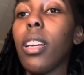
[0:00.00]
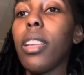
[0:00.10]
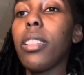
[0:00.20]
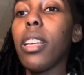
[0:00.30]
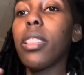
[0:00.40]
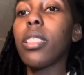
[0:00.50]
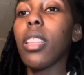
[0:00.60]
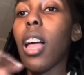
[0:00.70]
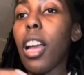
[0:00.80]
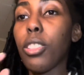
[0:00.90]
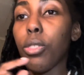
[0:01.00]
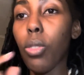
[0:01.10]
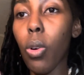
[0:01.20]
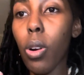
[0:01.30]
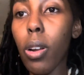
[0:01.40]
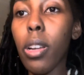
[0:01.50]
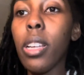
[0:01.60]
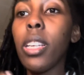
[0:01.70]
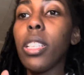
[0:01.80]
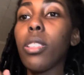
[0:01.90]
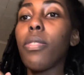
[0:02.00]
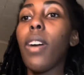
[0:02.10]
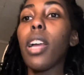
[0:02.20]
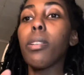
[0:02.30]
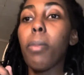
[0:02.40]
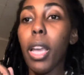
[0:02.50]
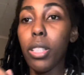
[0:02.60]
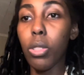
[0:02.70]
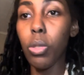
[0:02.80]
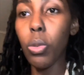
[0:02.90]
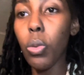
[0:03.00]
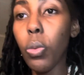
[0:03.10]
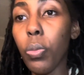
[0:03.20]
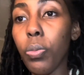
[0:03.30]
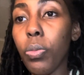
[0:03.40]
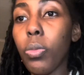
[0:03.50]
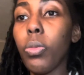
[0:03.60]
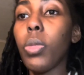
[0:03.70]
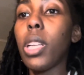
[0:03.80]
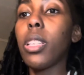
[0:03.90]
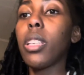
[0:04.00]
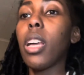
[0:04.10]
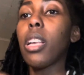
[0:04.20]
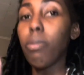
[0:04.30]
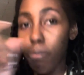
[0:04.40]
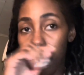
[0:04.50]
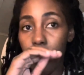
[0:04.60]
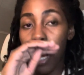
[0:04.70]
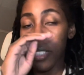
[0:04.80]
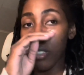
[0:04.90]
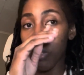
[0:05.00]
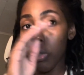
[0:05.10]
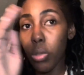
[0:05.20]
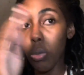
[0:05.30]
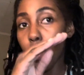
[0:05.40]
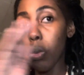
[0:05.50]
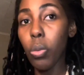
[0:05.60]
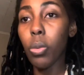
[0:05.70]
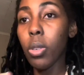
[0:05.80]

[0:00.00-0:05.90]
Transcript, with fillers: and then slash four divided by two and then Part two